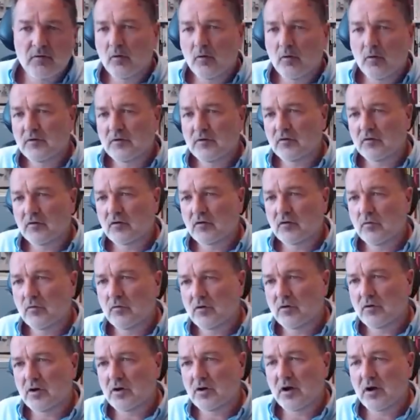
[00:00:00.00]
of the
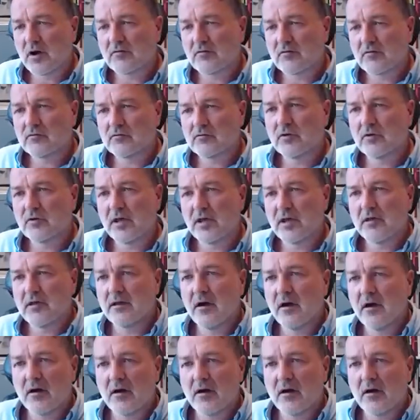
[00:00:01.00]
Security Council today